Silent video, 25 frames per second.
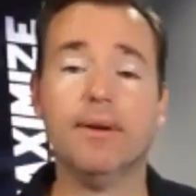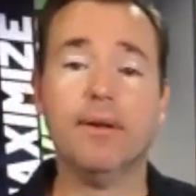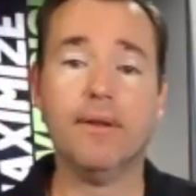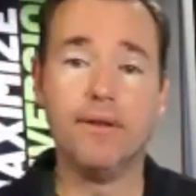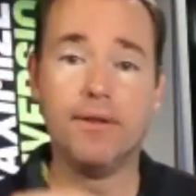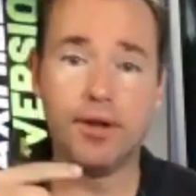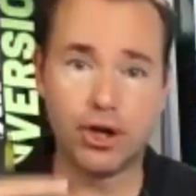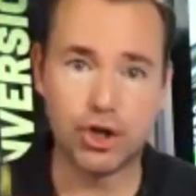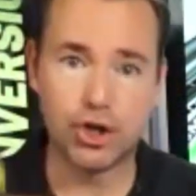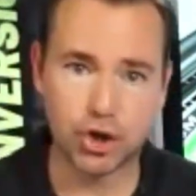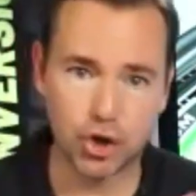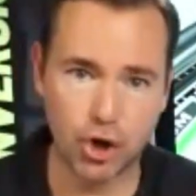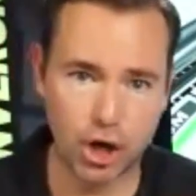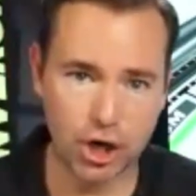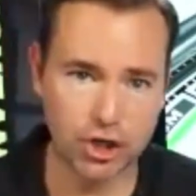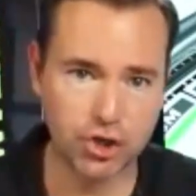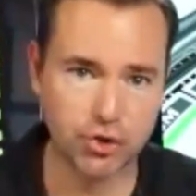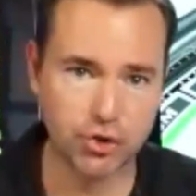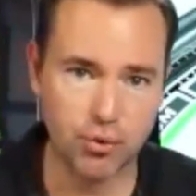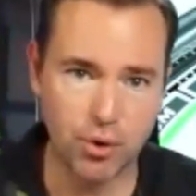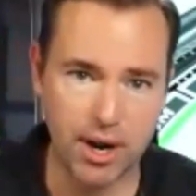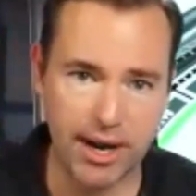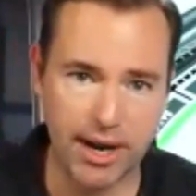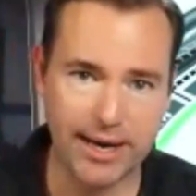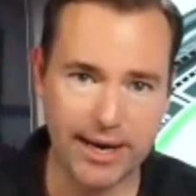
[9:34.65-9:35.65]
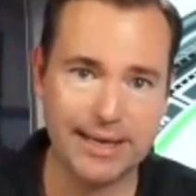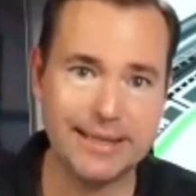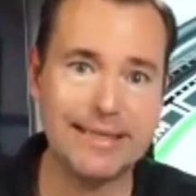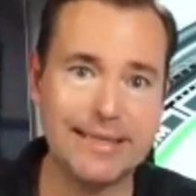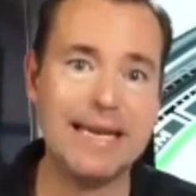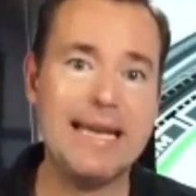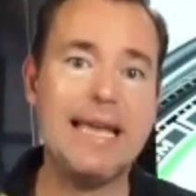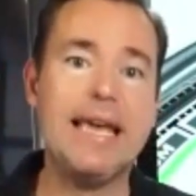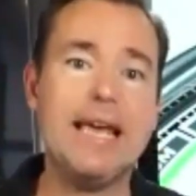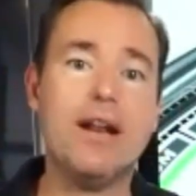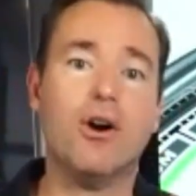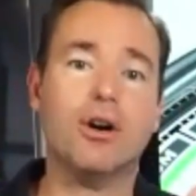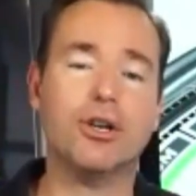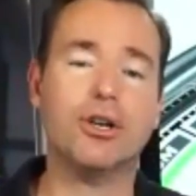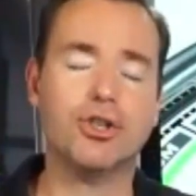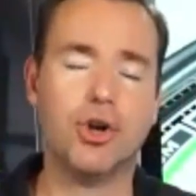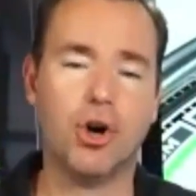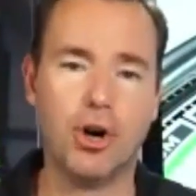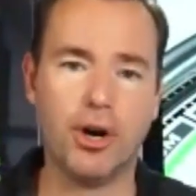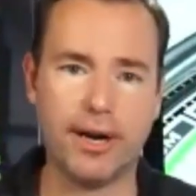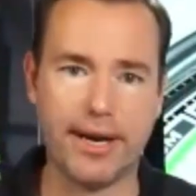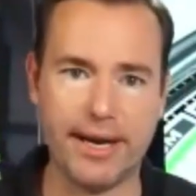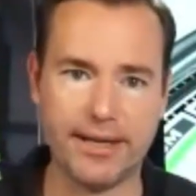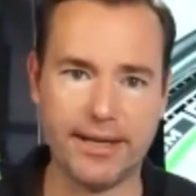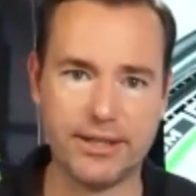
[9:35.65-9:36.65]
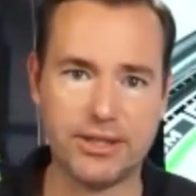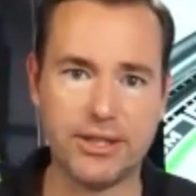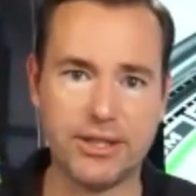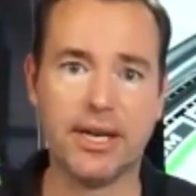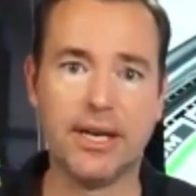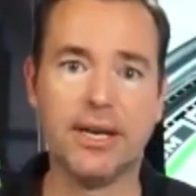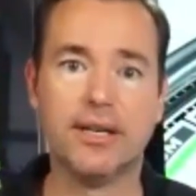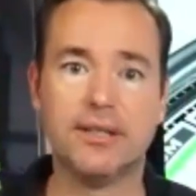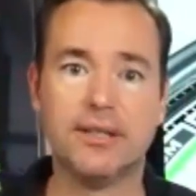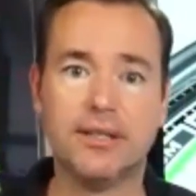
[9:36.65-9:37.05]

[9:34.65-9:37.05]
the trucks running, to hit our targets,